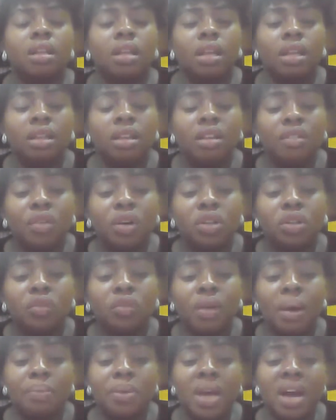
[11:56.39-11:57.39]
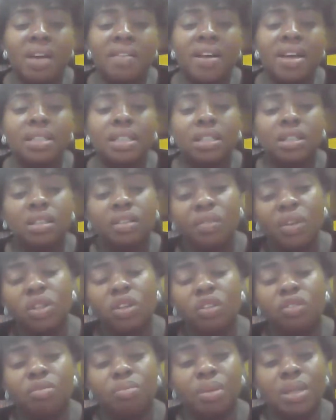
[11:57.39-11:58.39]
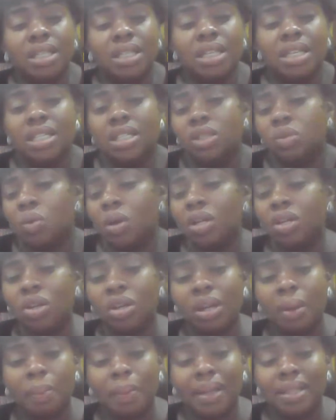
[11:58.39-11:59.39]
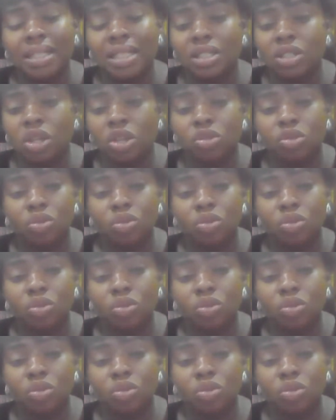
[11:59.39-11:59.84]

in default of appearance, in default of pleadings. When the other party is not